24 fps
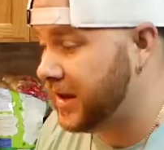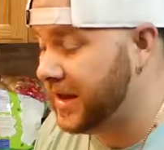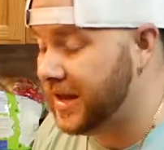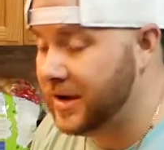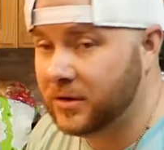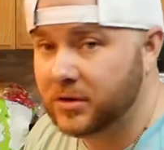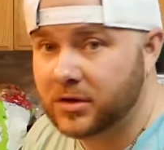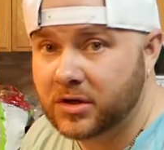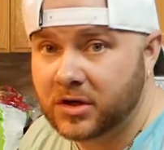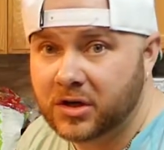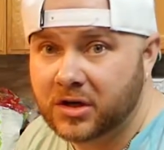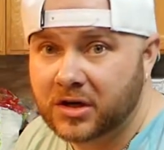
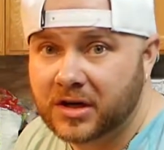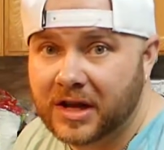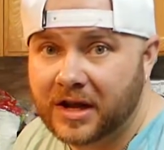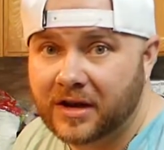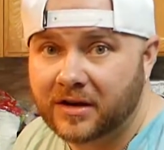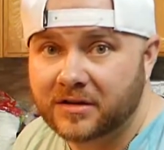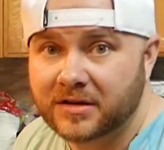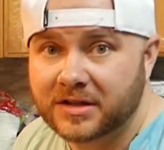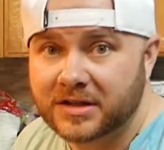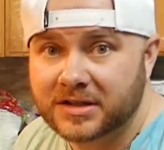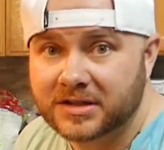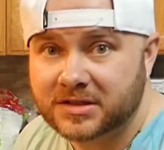counting your
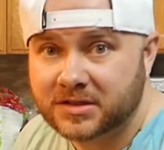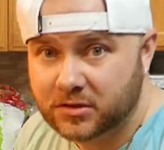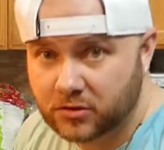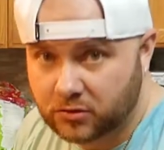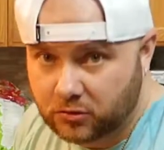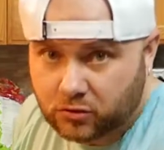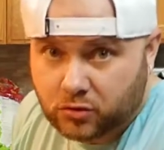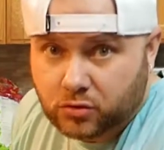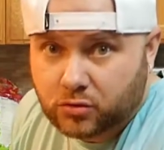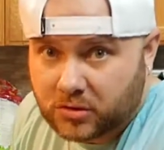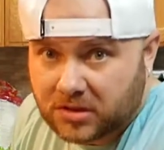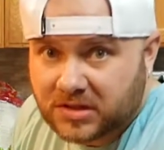calories,
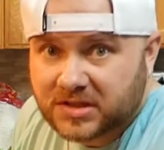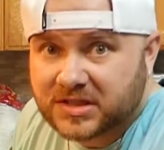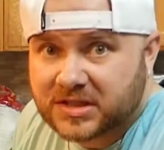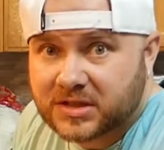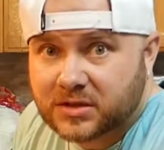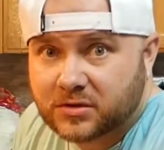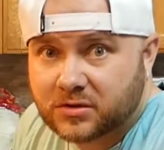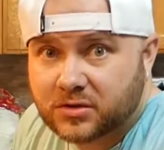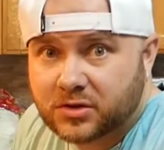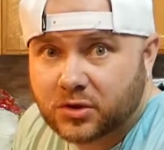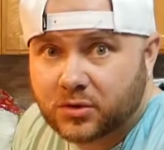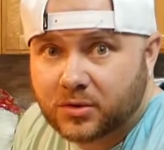you can
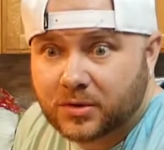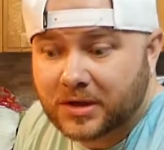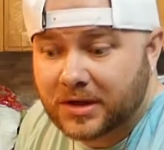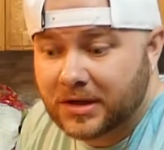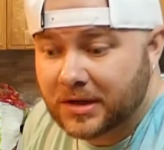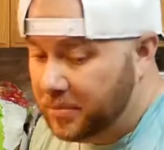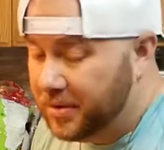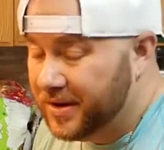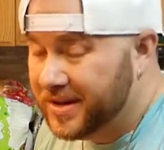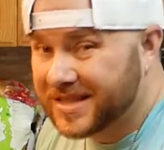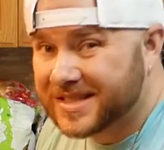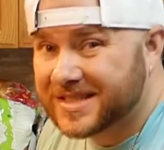still do it,
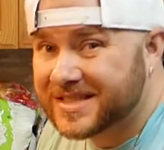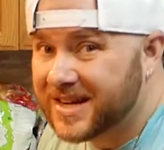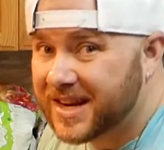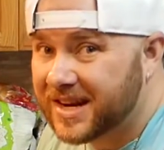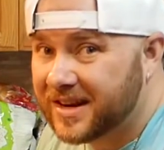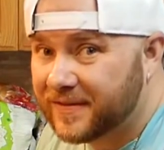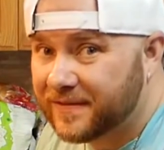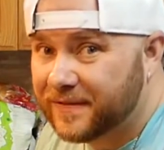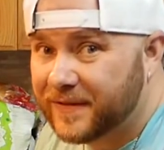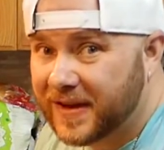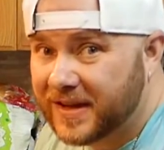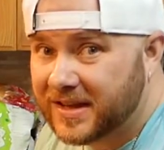but it's not
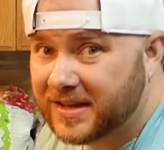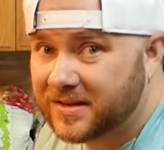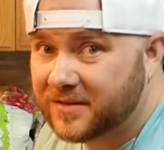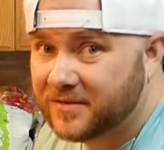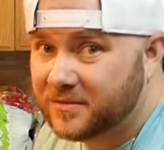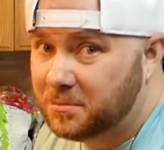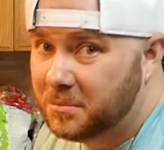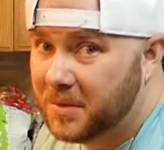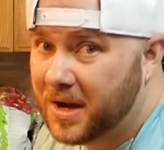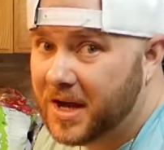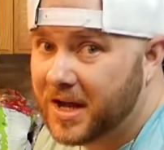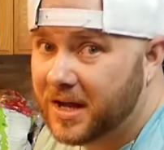effective
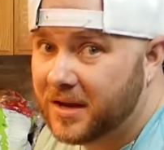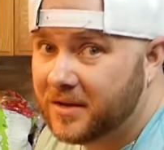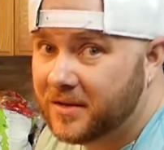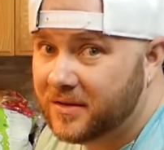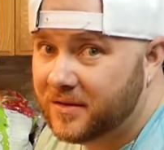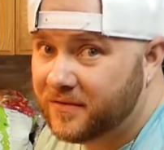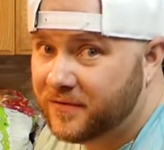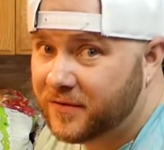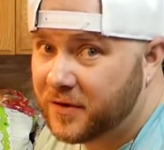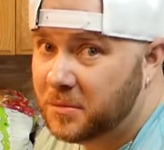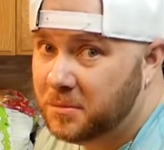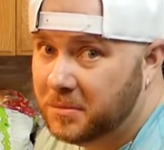
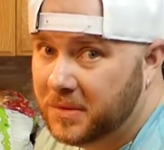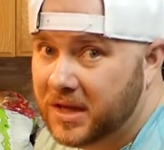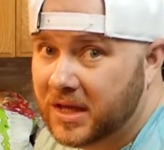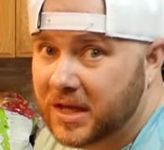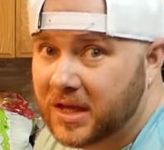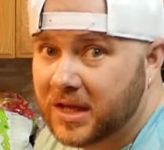for me.